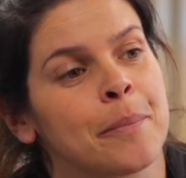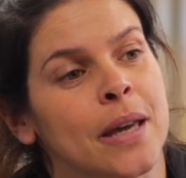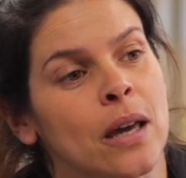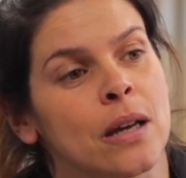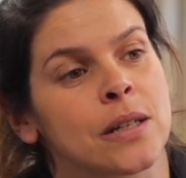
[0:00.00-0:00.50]

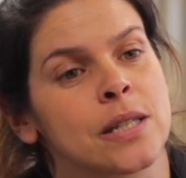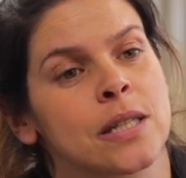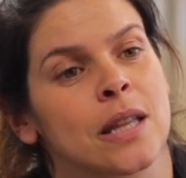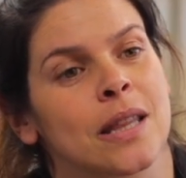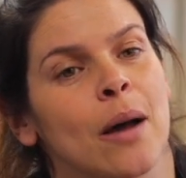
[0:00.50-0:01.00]

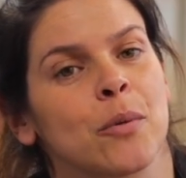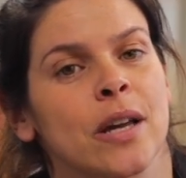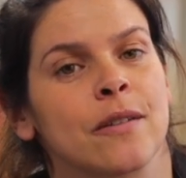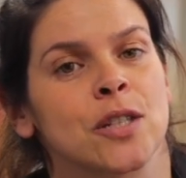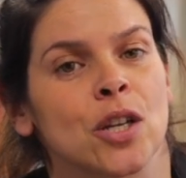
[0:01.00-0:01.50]
because that would
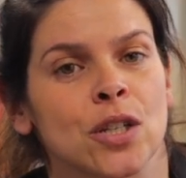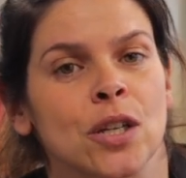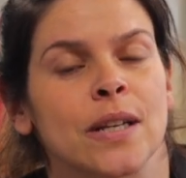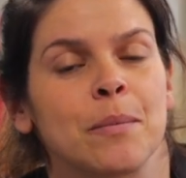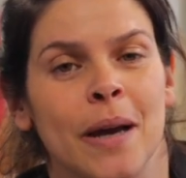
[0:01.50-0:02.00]
have such
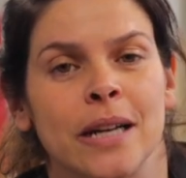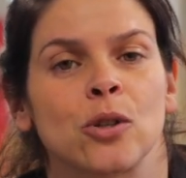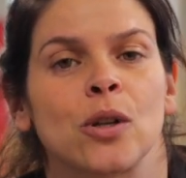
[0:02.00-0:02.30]
an impact